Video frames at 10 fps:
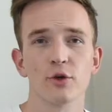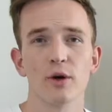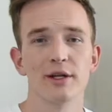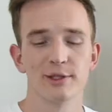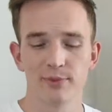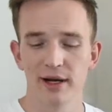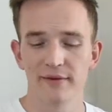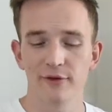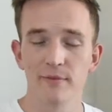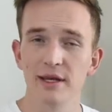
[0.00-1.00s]
ones,
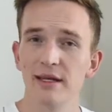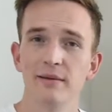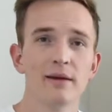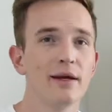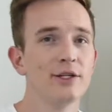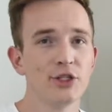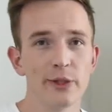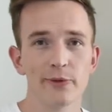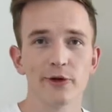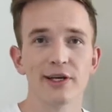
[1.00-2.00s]
but for me,
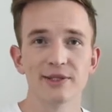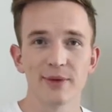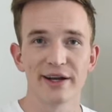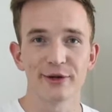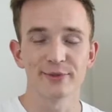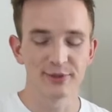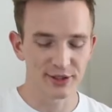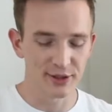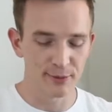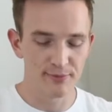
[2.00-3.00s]
cheaper is better.
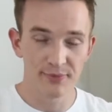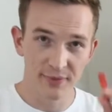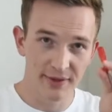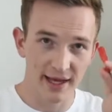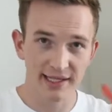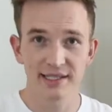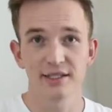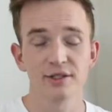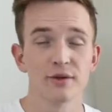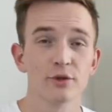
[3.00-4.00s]
So that's
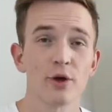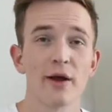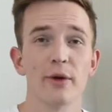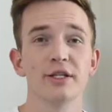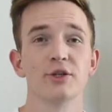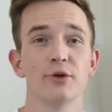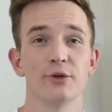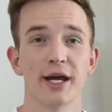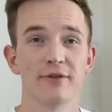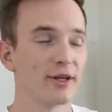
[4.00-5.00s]
this TriWing
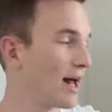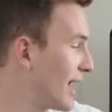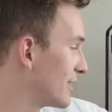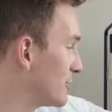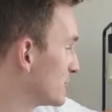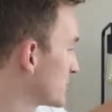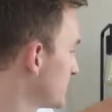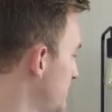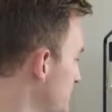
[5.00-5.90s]
screwdriver that I use.